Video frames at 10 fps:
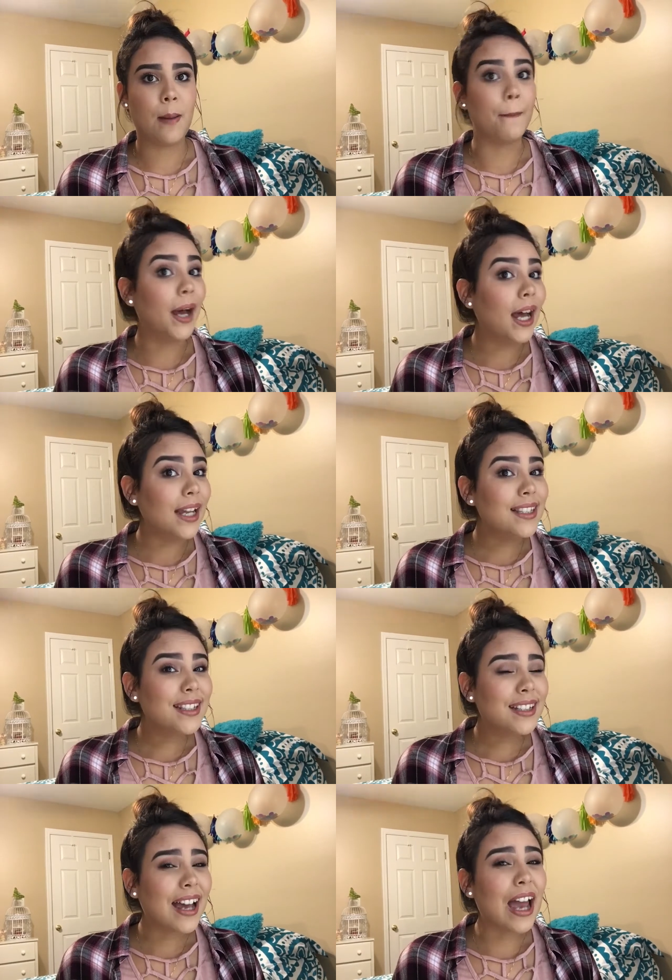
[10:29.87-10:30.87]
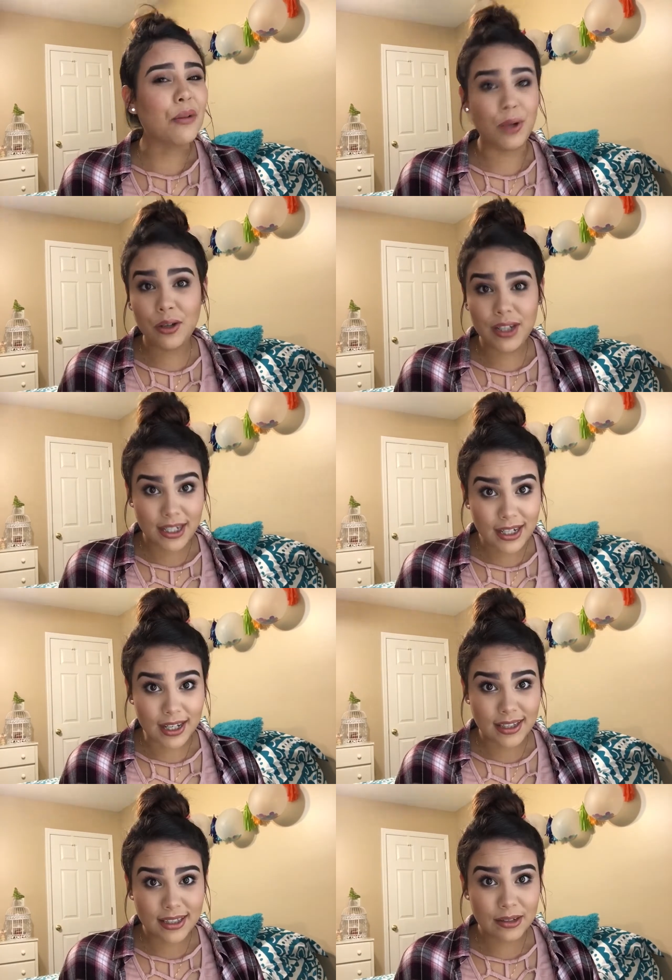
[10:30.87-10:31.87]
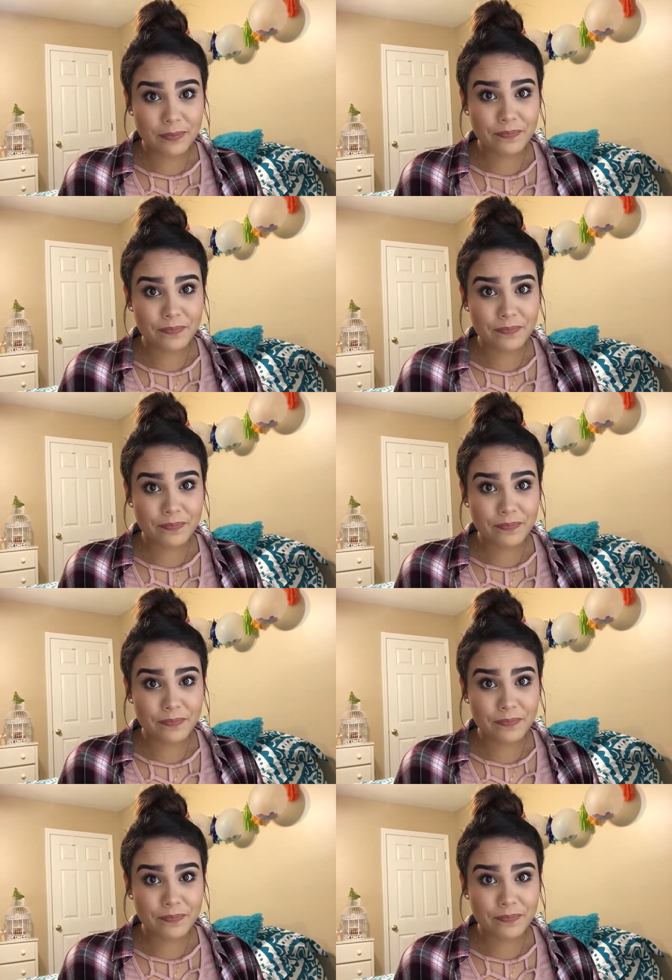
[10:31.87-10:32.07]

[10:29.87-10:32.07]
But I will eat it